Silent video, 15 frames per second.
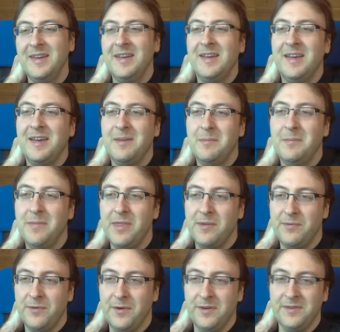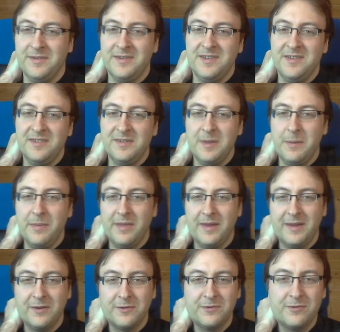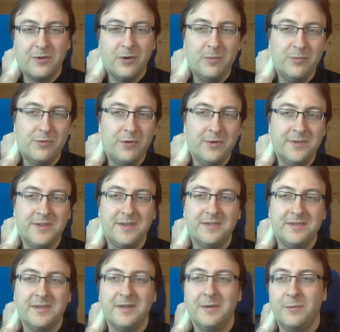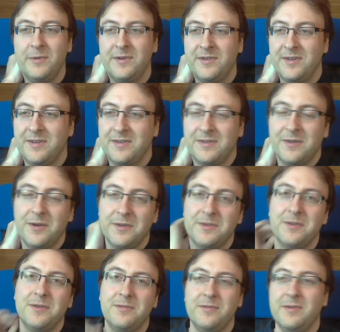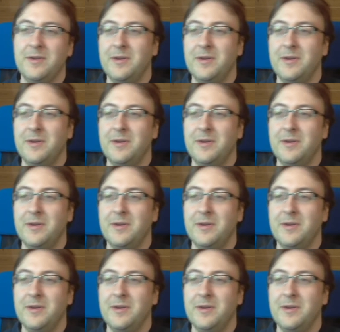The first is the control processor, which is sort of